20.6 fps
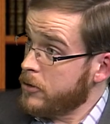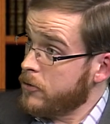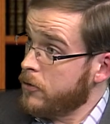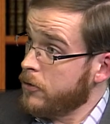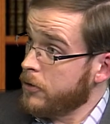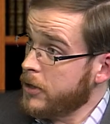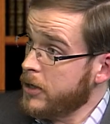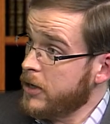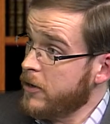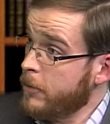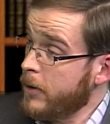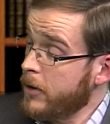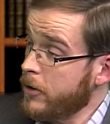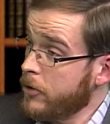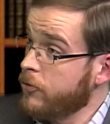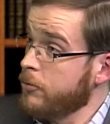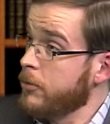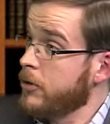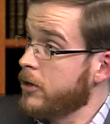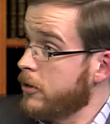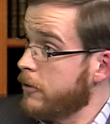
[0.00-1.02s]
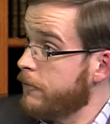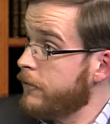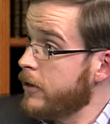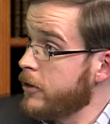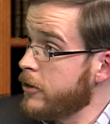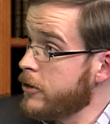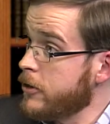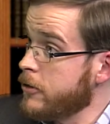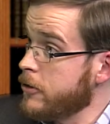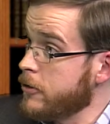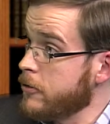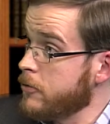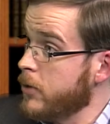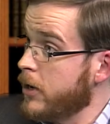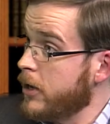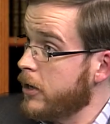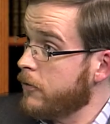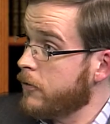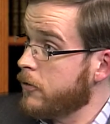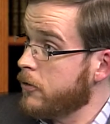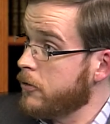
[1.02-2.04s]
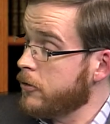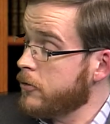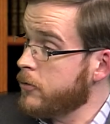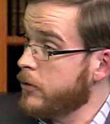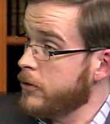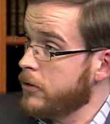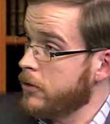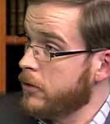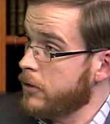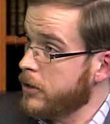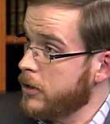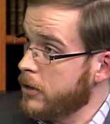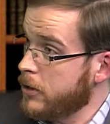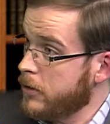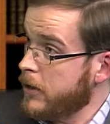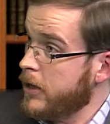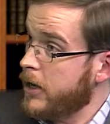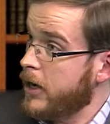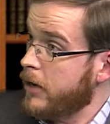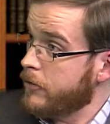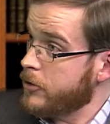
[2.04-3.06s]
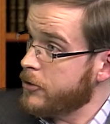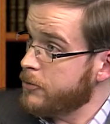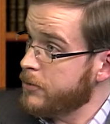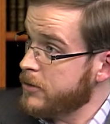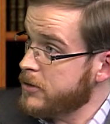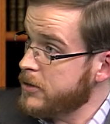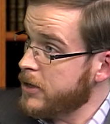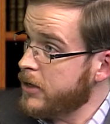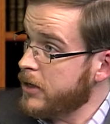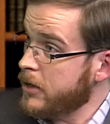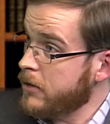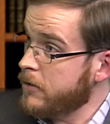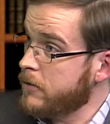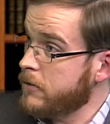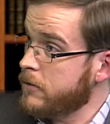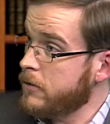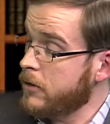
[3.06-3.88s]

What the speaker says: talking here about criminal offences as well, of course, when you're looking at the Harassment Act,